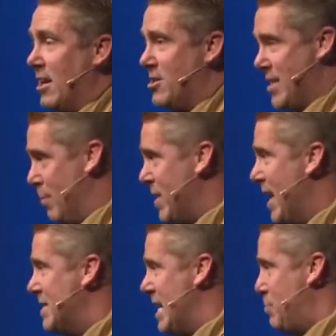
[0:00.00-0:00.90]
there's some
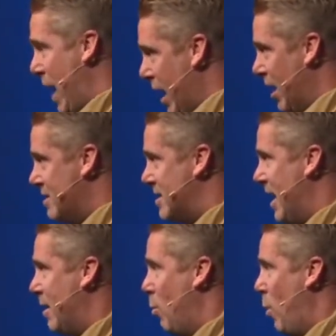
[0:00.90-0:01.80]
things as parents,
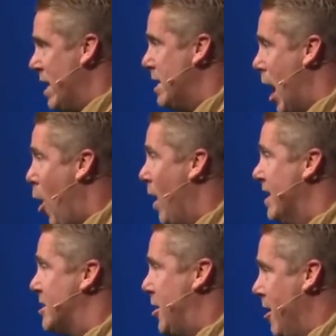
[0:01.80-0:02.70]
like, we know
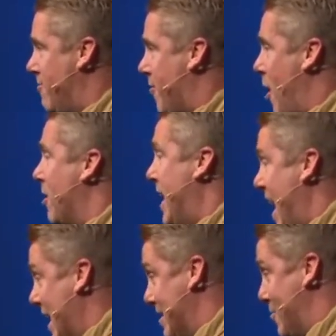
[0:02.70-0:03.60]
is good for our
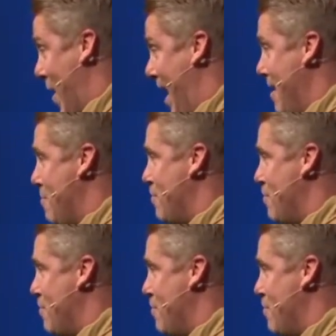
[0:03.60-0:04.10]
kids, right?